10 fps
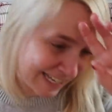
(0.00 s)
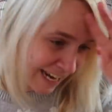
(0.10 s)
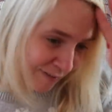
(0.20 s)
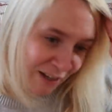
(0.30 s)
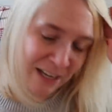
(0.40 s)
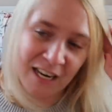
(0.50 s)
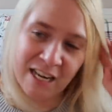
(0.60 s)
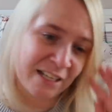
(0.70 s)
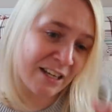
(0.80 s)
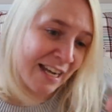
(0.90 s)
Stephen,
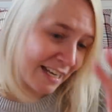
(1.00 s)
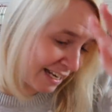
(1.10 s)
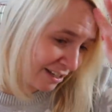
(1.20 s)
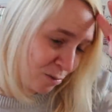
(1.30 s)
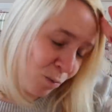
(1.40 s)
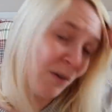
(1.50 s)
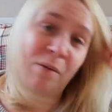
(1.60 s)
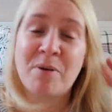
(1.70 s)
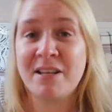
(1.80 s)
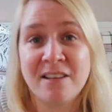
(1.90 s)
he, he, he, doesn't want to
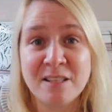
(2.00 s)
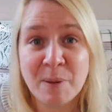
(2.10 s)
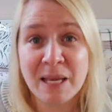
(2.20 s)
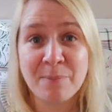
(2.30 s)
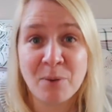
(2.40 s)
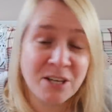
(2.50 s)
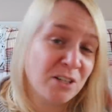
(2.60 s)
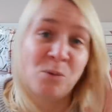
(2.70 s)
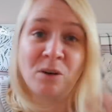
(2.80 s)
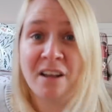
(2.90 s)
impress loads of people. He
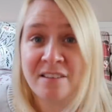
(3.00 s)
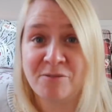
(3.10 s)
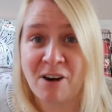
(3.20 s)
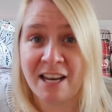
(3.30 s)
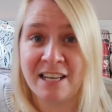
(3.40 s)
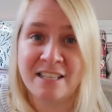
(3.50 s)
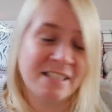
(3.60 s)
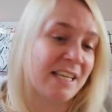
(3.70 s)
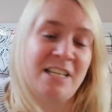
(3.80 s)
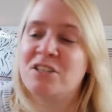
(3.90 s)
doesn't want loads of
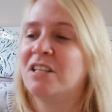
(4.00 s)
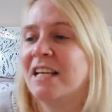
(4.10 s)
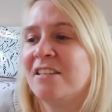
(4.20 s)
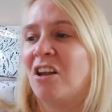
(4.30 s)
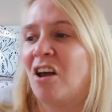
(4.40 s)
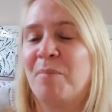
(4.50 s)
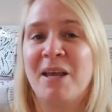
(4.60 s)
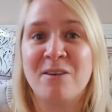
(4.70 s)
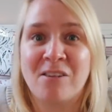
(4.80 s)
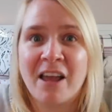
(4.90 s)
friends. He doesn't. He's not like
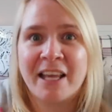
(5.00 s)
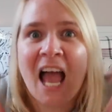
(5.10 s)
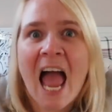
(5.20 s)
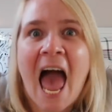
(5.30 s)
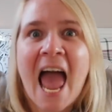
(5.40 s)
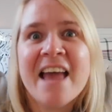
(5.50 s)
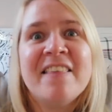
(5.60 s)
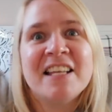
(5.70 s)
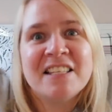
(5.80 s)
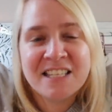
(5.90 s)
me. He's like, hey,
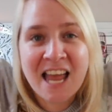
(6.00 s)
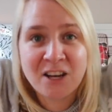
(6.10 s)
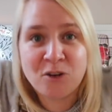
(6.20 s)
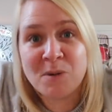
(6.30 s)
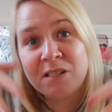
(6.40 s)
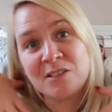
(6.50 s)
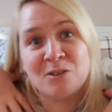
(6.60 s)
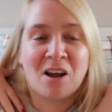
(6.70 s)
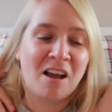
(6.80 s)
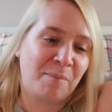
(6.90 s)
the internet, you must
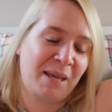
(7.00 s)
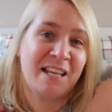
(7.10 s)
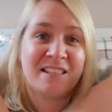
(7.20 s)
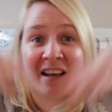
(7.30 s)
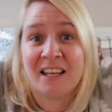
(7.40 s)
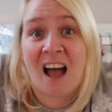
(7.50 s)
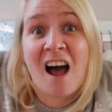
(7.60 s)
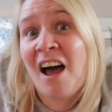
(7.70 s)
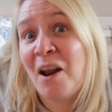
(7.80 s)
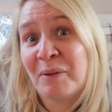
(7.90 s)
all like me. He's like,
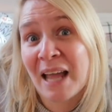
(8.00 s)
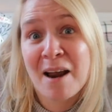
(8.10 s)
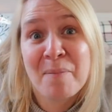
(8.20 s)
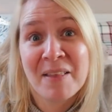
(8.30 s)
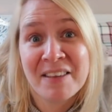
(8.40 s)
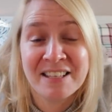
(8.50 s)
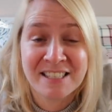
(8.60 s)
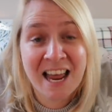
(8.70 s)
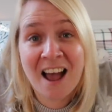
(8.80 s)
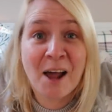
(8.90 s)
I don't care about the
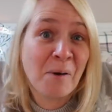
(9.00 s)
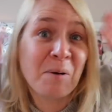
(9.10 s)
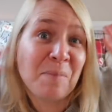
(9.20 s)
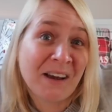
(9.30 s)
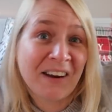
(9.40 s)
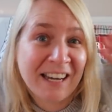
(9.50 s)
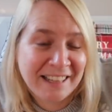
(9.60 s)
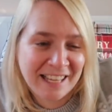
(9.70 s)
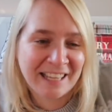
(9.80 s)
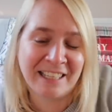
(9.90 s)
internet. I don't want to be on
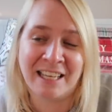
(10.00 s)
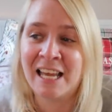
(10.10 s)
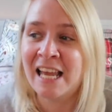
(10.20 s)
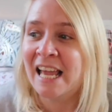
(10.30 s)
anything.